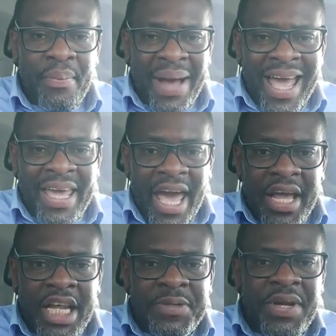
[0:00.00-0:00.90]
But
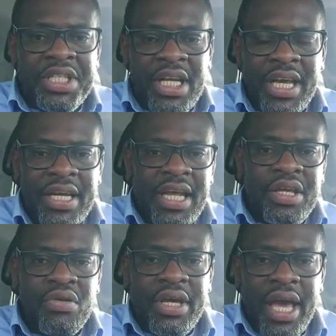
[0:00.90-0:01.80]
again, especially in
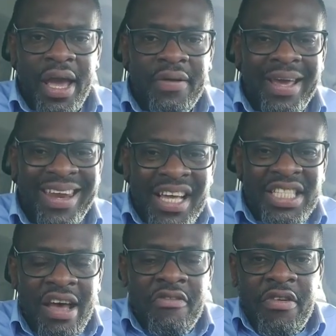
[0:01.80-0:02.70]
the UK, it
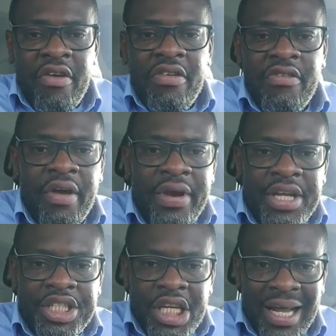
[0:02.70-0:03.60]
is a very, very
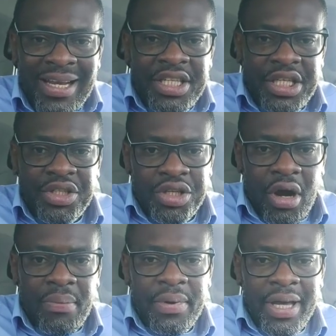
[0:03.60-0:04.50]
challenging
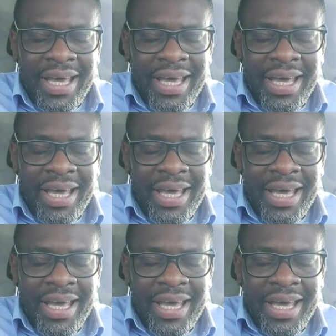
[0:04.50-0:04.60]
job.